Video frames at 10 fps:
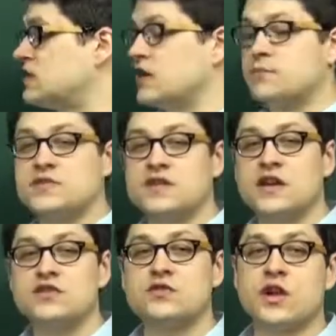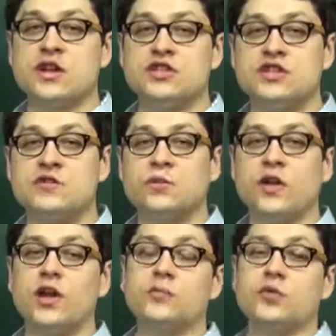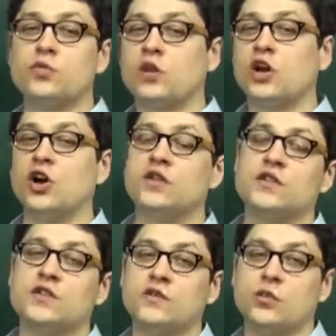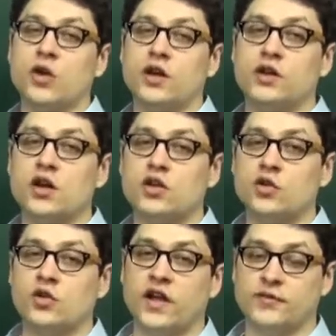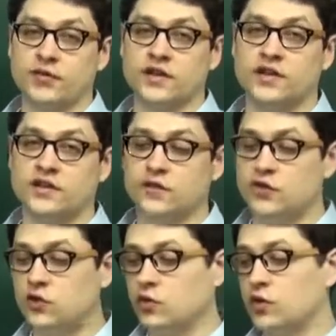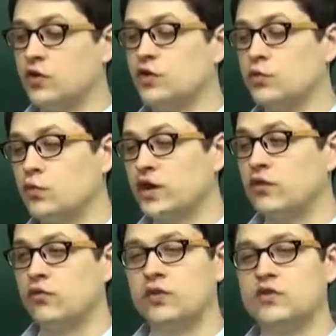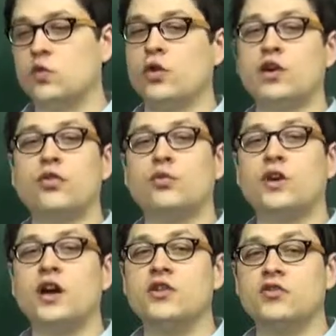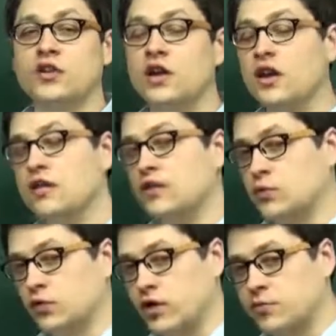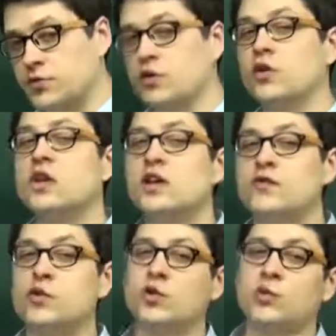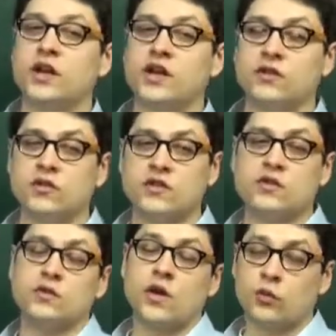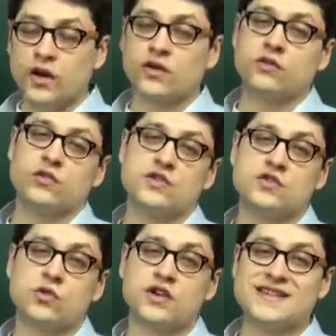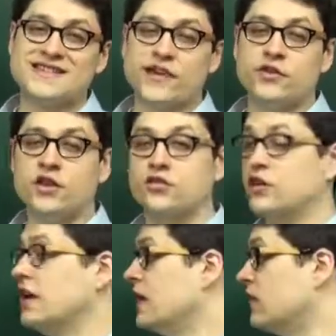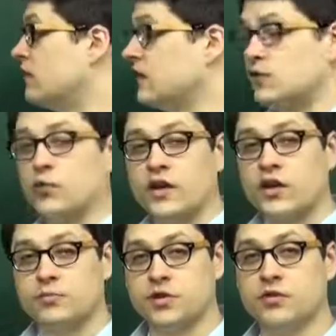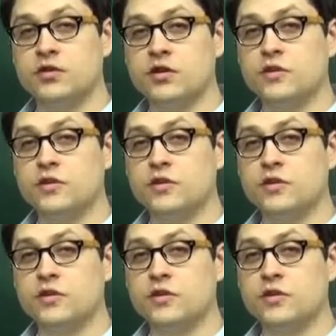tips and strategies will help you regardless of what your level is. If you are regularly scoring a 300, this will help you. If you are regularly, regularly scoring a 700, this will help you.